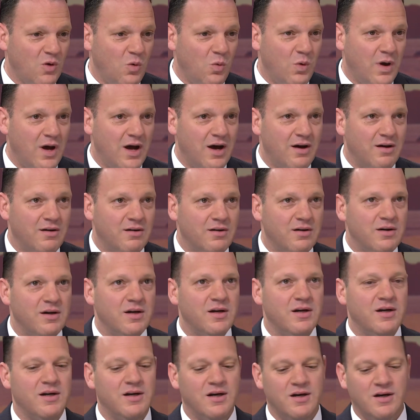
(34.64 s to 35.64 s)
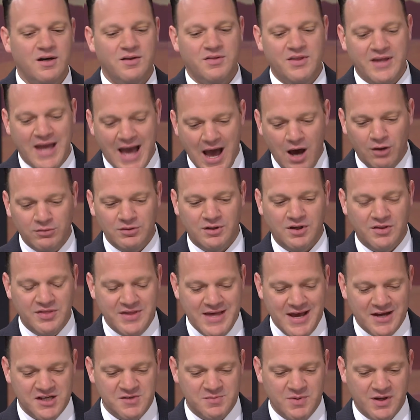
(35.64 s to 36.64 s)
Well, the outlook,
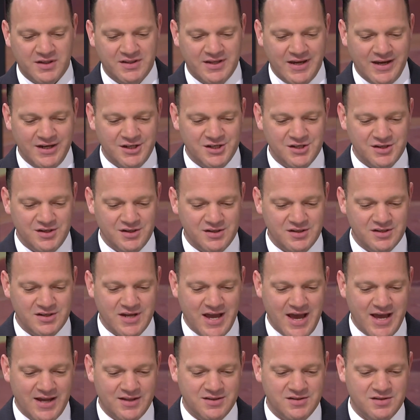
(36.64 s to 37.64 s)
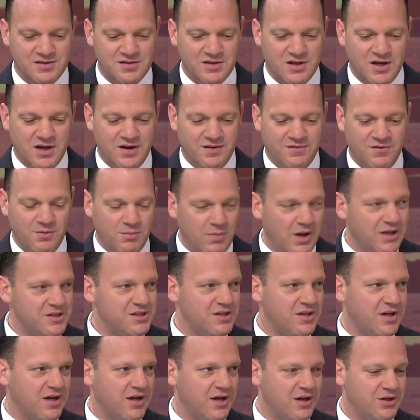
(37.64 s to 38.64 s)
the expectation is that uh, for
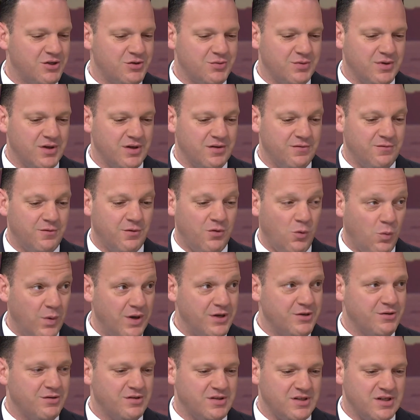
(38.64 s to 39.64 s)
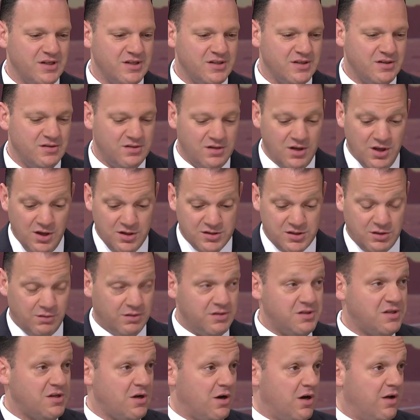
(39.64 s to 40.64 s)
much of the country for the winter season. So
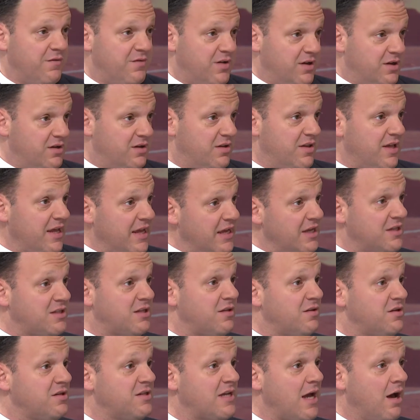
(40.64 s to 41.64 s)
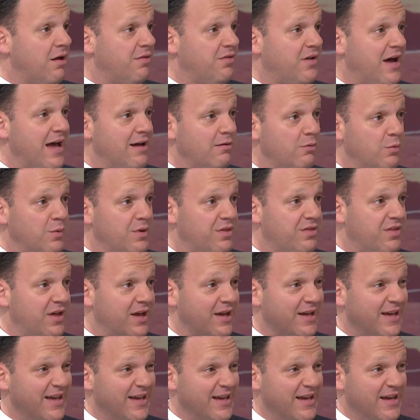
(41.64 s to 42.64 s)
let's start off in the east of the South Island. We
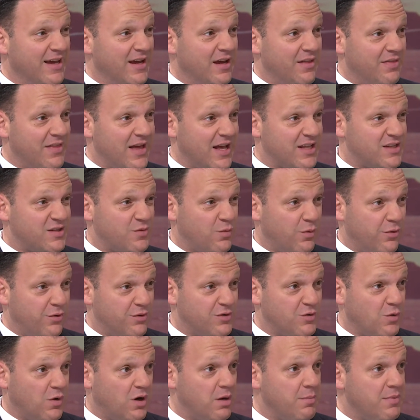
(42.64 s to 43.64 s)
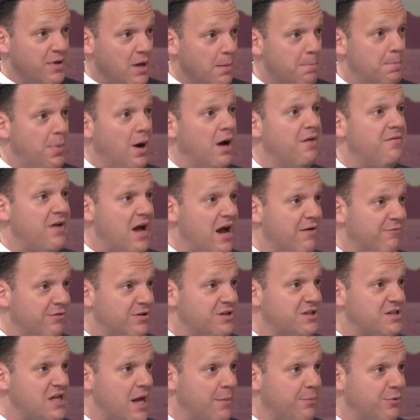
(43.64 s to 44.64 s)
think that's where there's going to be above
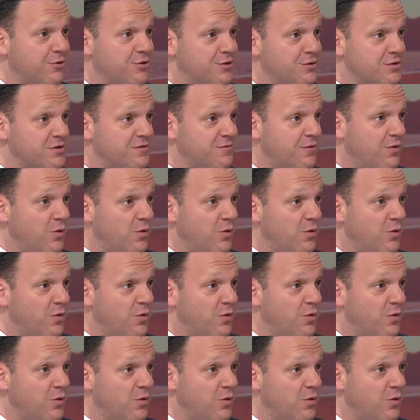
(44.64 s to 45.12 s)
average temperatures for